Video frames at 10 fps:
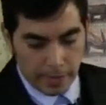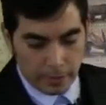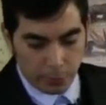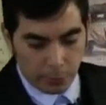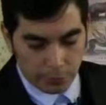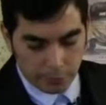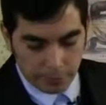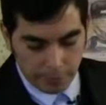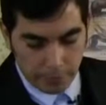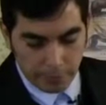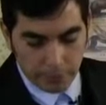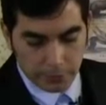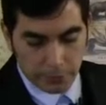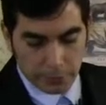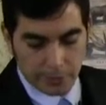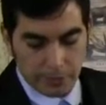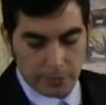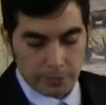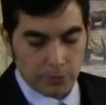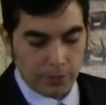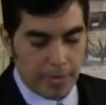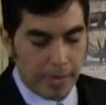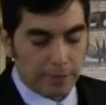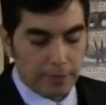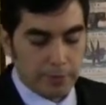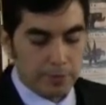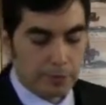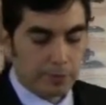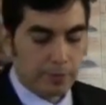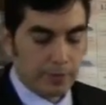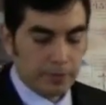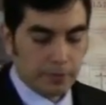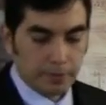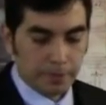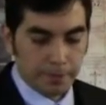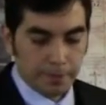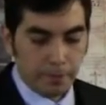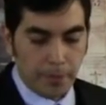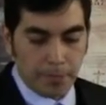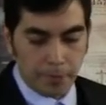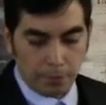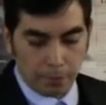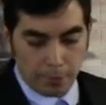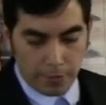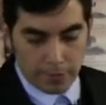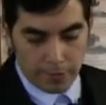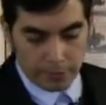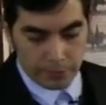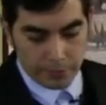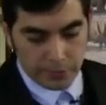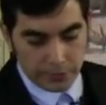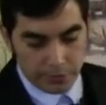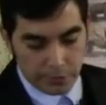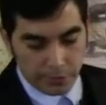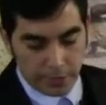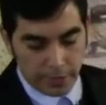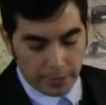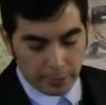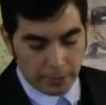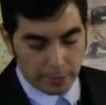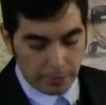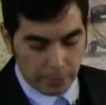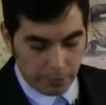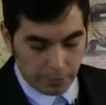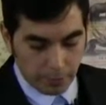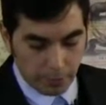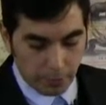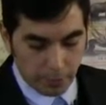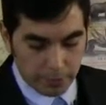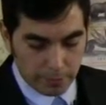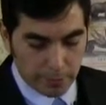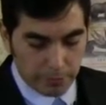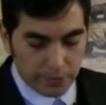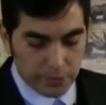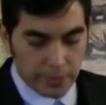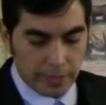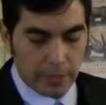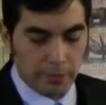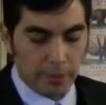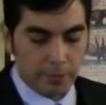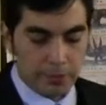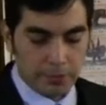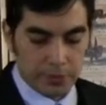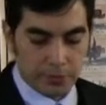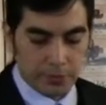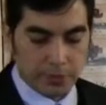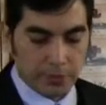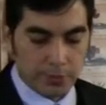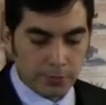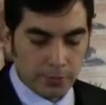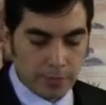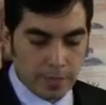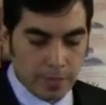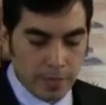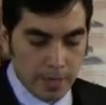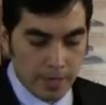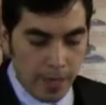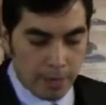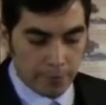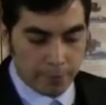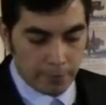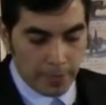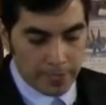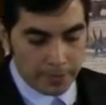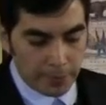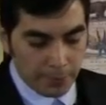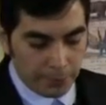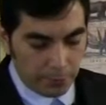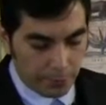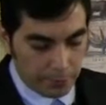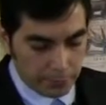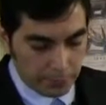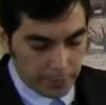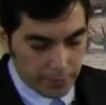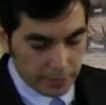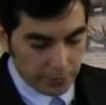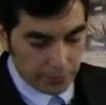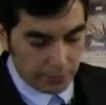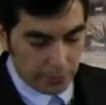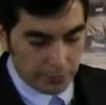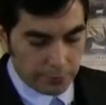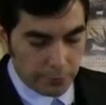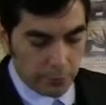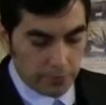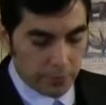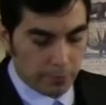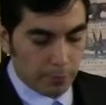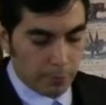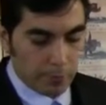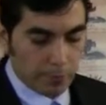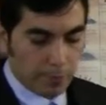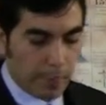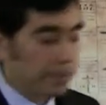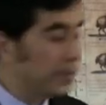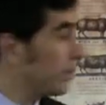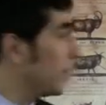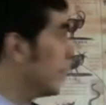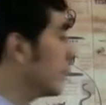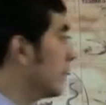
and a wonderful impetus was given to the Advent movement men of learning and position, united with Miller, both in preaching and publishing his views. And from 1840 to 1844, the work rapidly